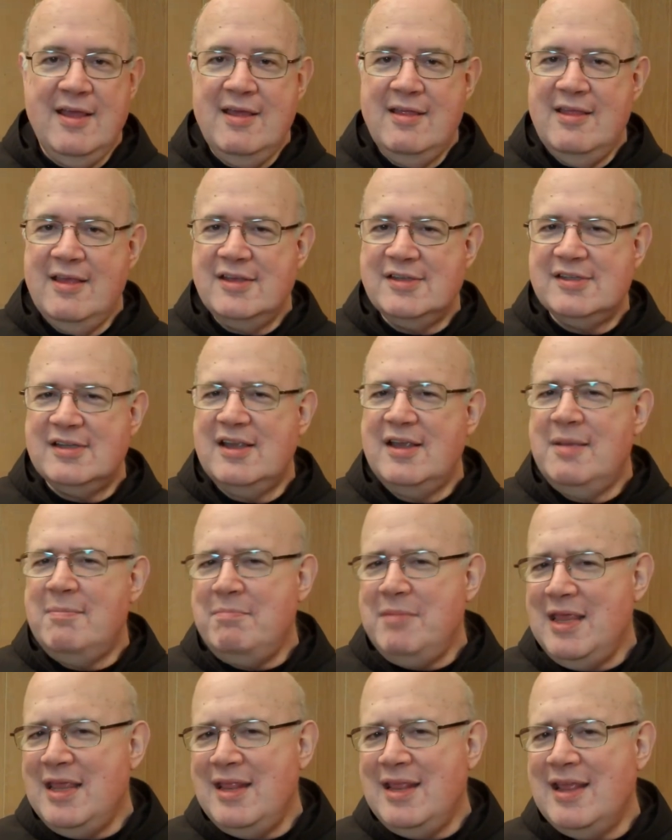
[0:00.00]
This
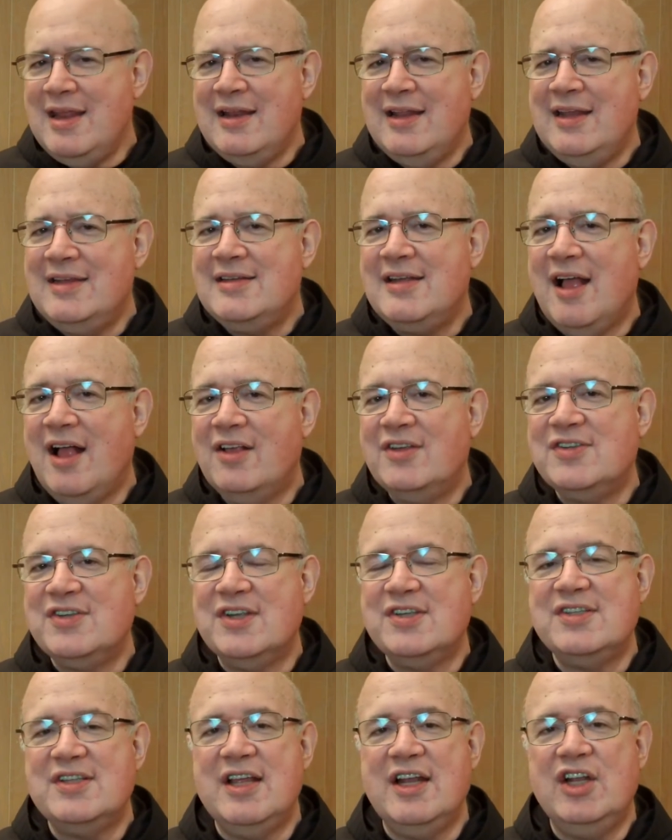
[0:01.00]
immediately tells
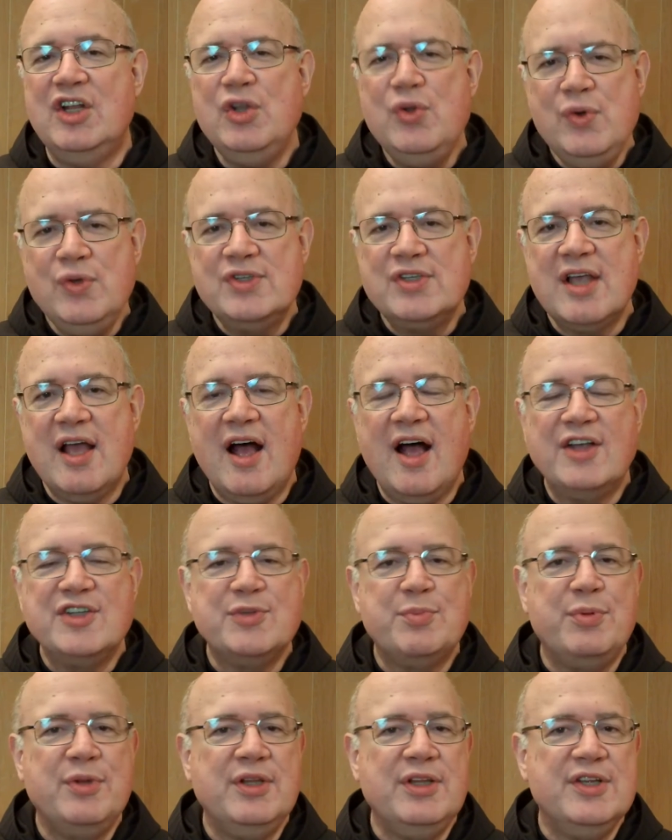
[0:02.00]
us that Luke's
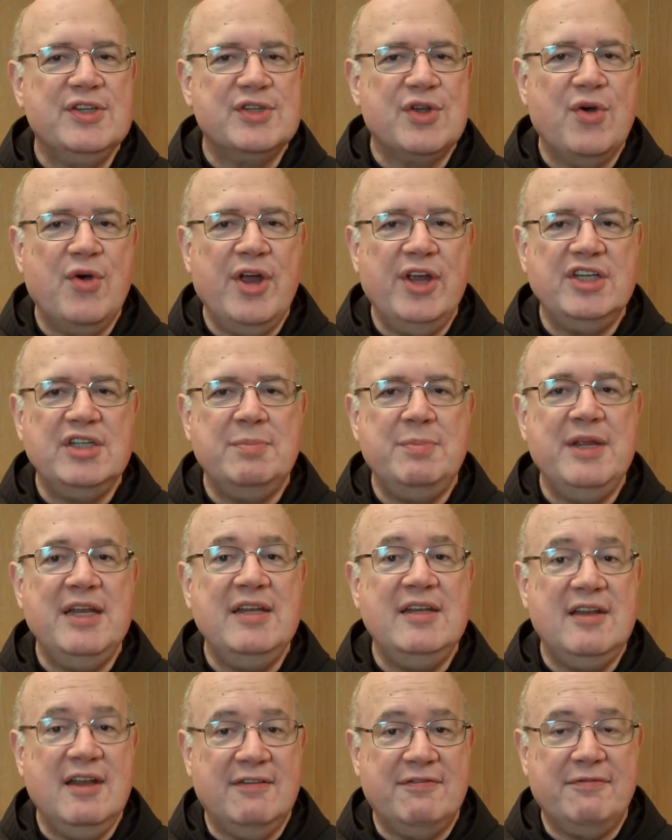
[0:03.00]
Gospel is going to be
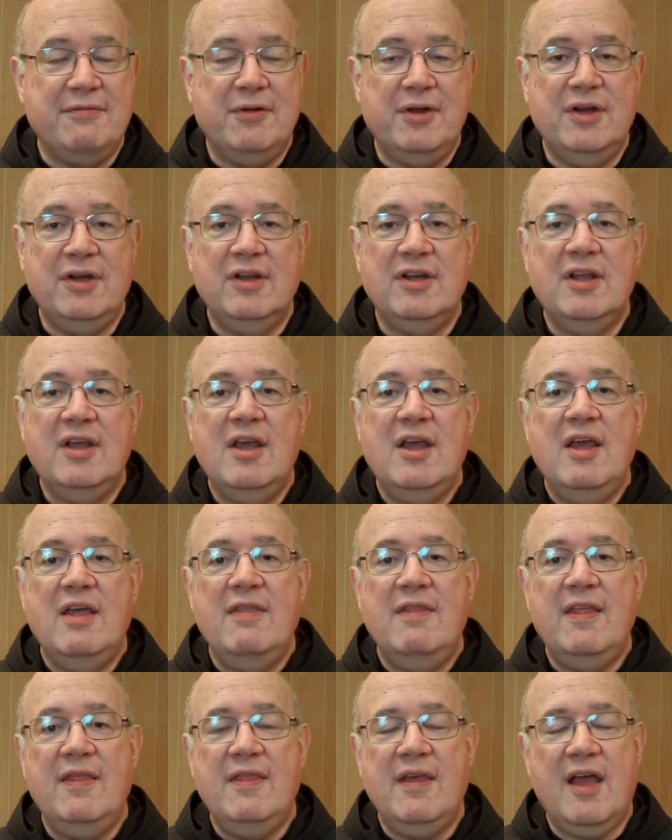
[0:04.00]
different
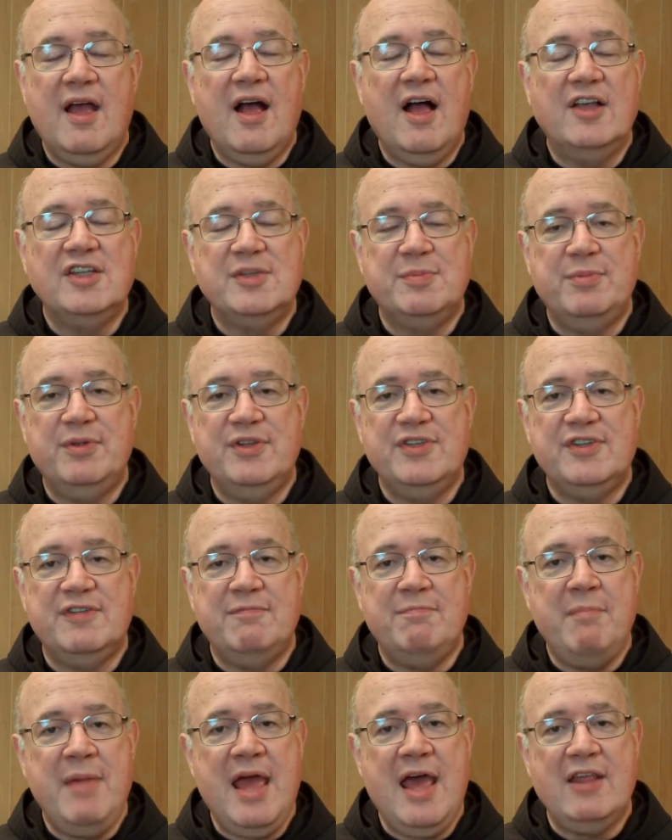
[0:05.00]
than the Gospels
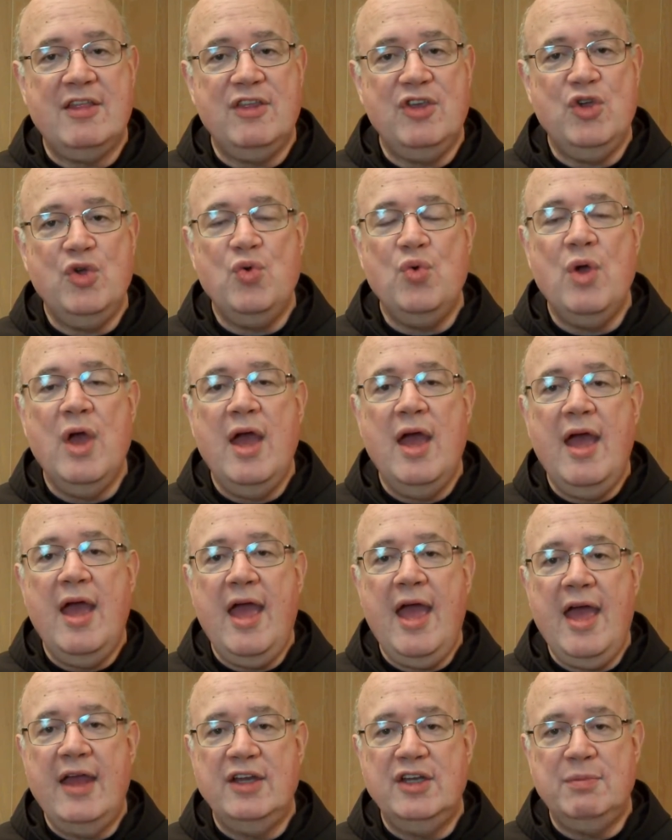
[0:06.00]
of Matthew
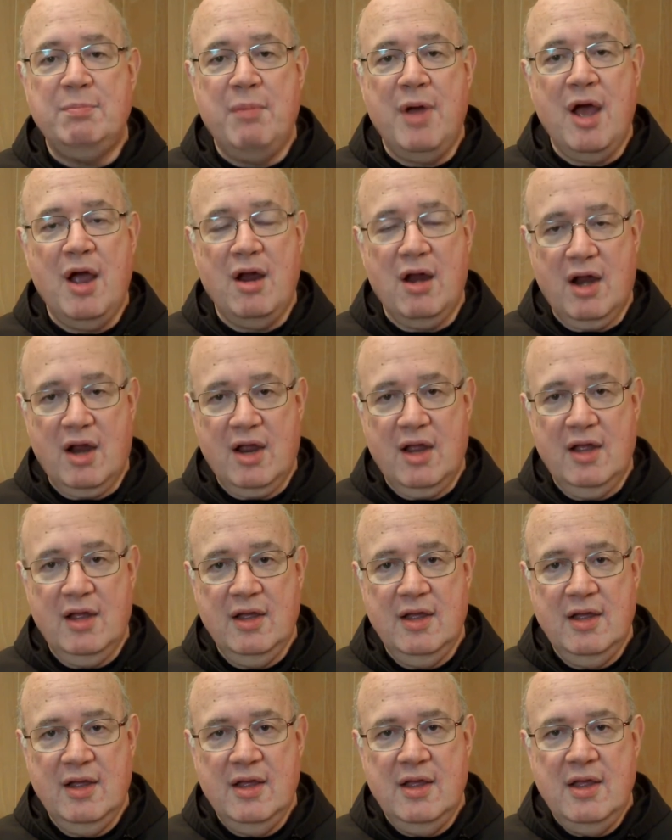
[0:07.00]
and Mark,
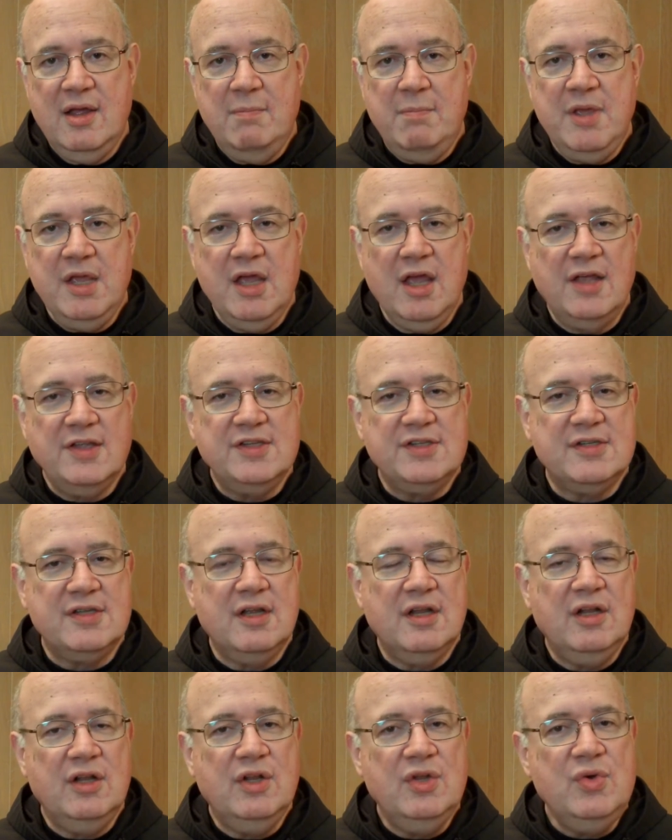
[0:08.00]
because
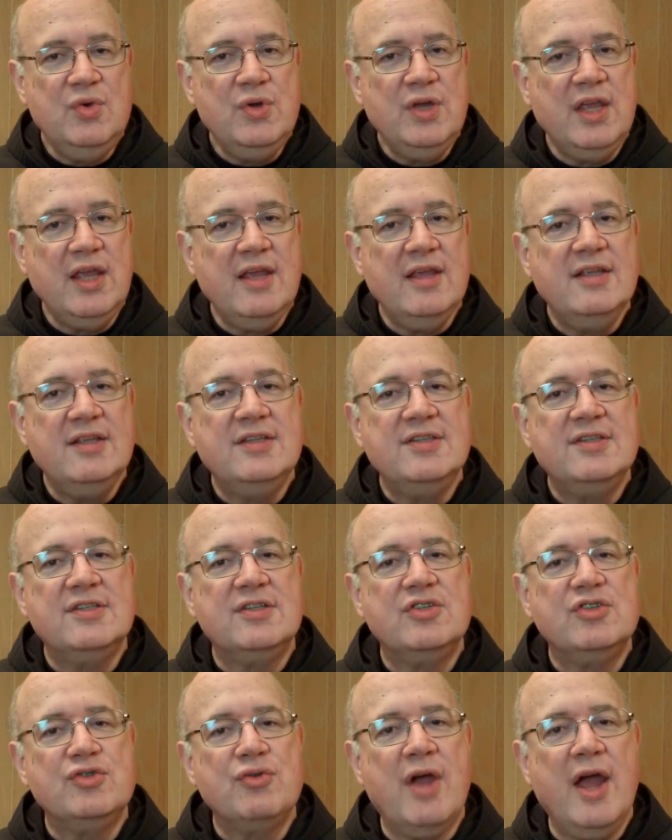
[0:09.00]
Luke is
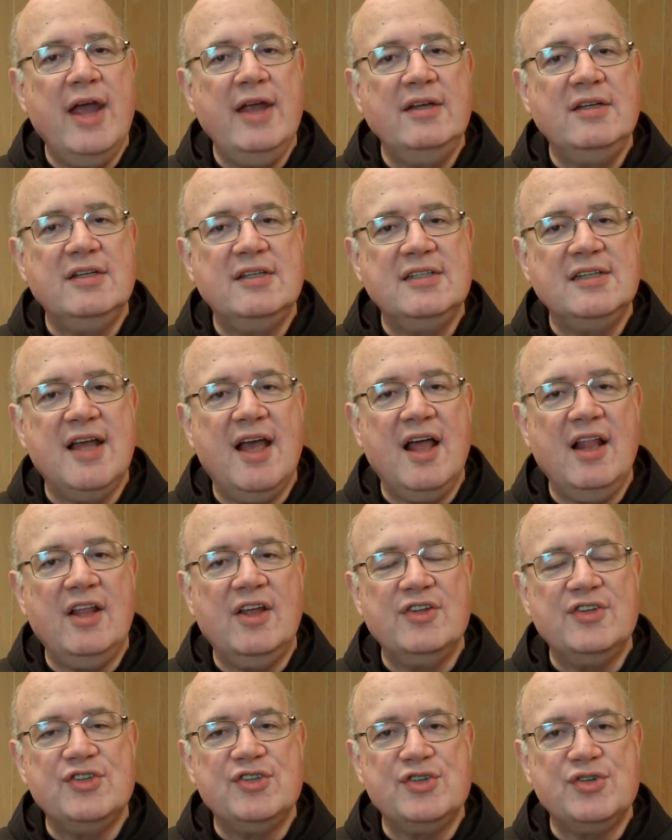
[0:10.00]
trying to tell a
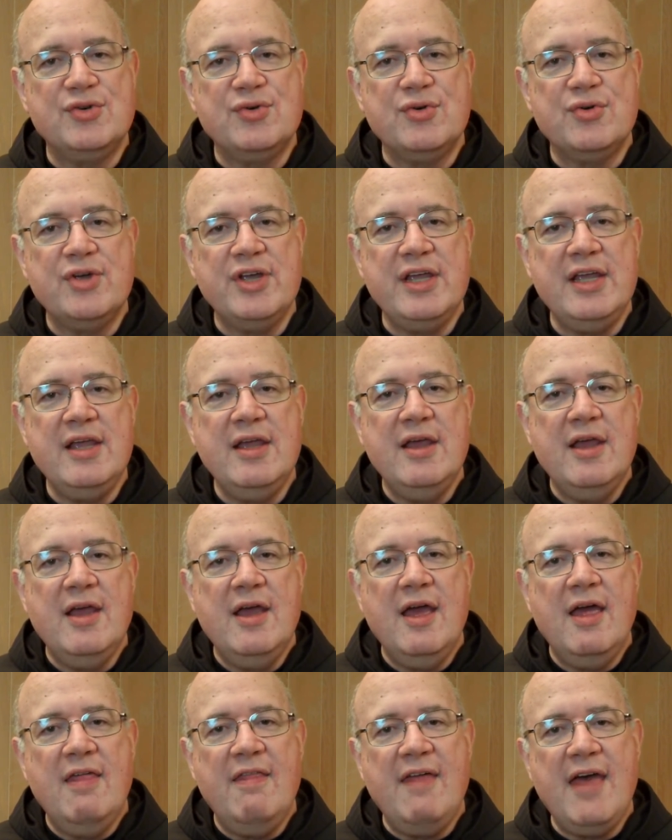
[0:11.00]
story
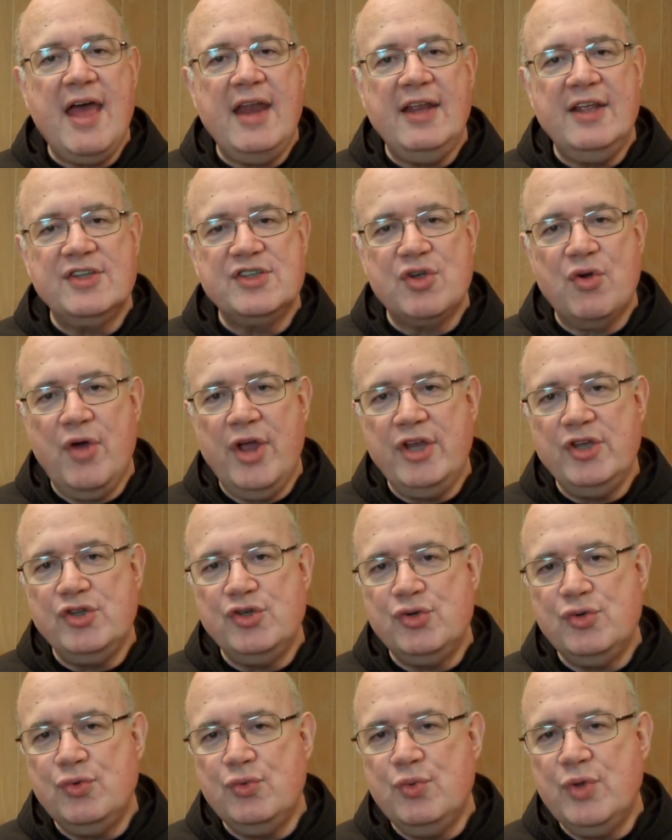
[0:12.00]
that is going
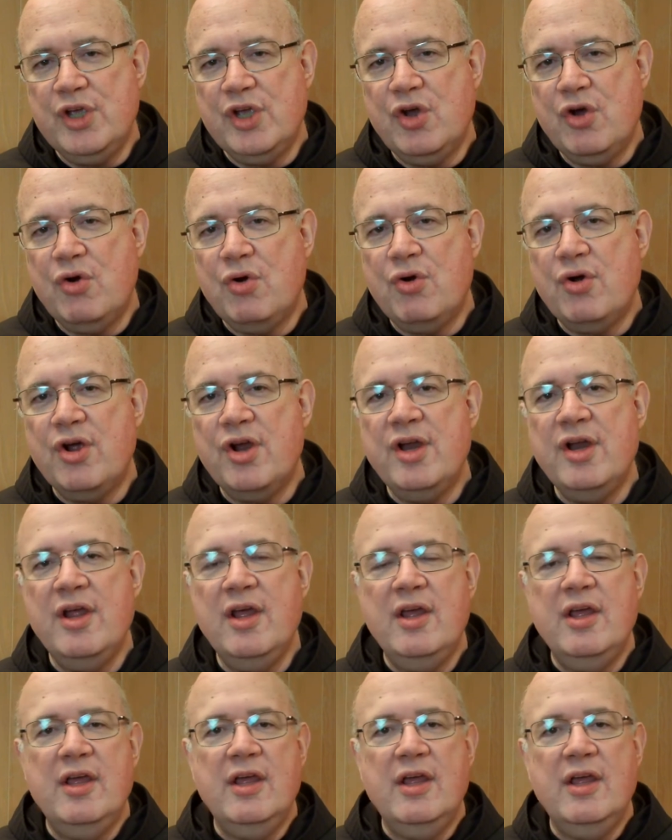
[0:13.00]
to record